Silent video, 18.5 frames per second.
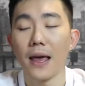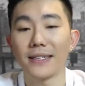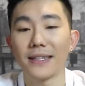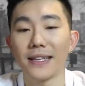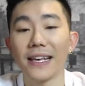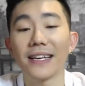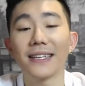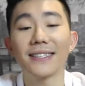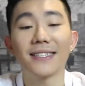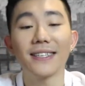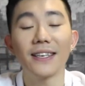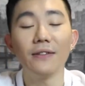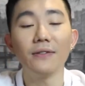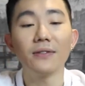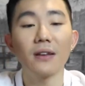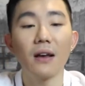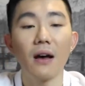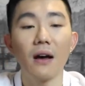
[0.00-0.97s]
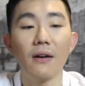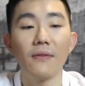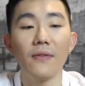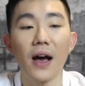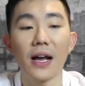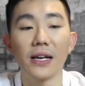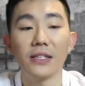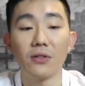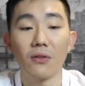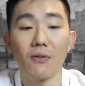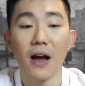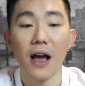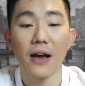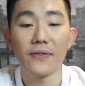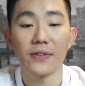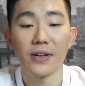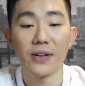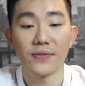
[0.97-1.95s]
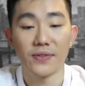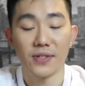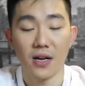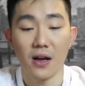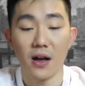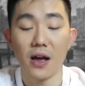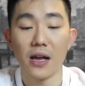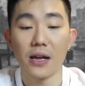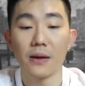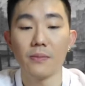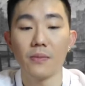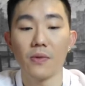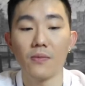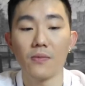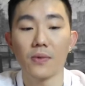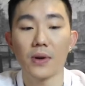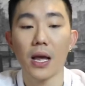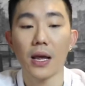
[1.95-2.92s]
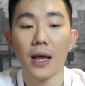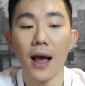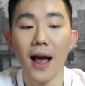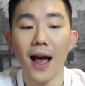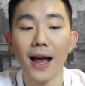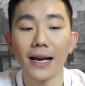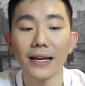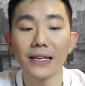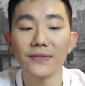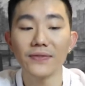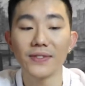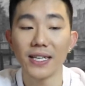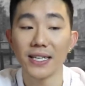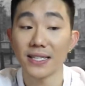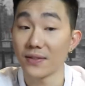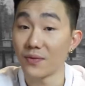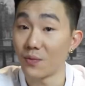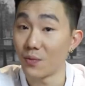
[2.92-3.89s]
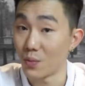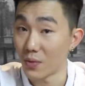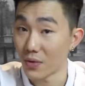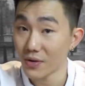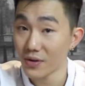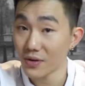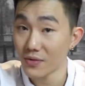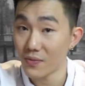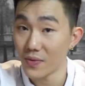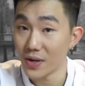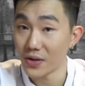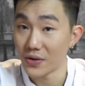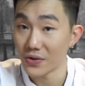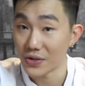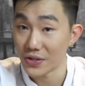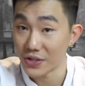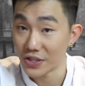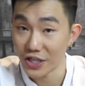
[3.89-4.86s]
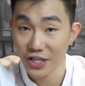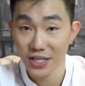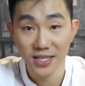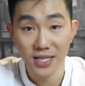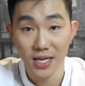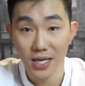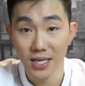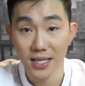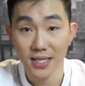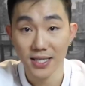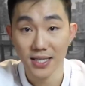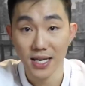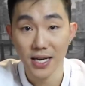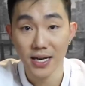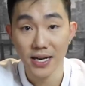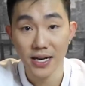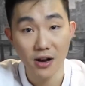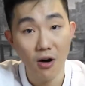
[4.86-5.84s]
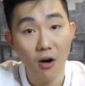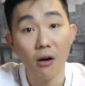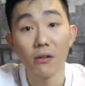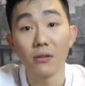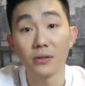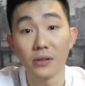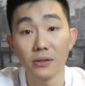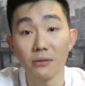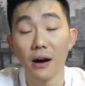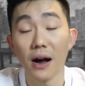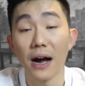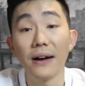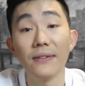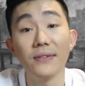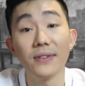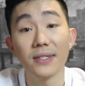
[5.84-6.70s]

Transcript: The excuse of I don't have enough time kind of doesn't work when you're just stuck inside and all you have